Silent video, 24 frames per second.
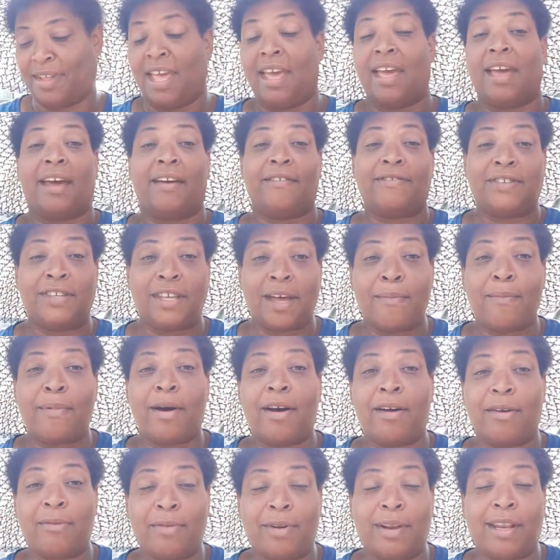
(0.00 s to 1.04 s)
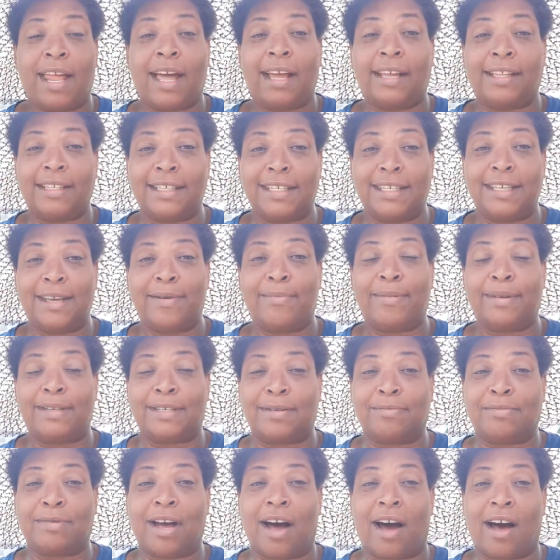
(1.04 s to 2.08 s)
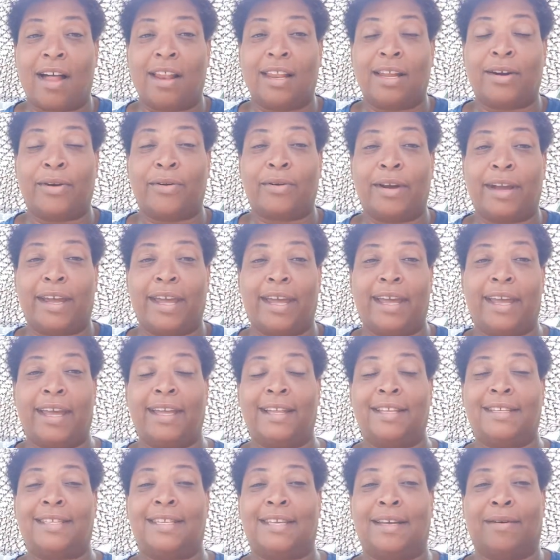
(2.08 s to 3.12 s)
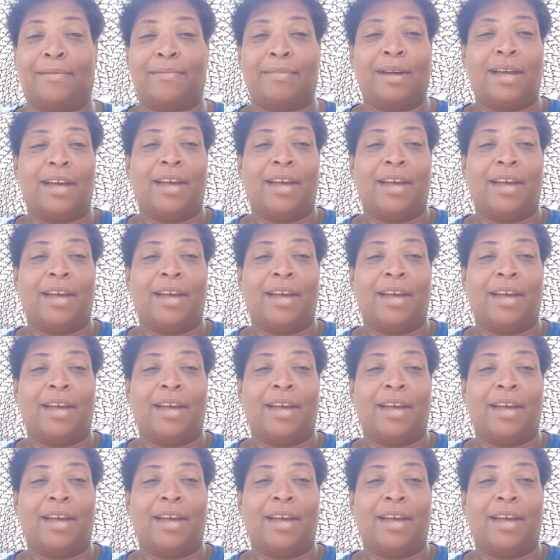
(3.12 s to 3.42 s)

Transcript: If someone would like to send me some collard greens, some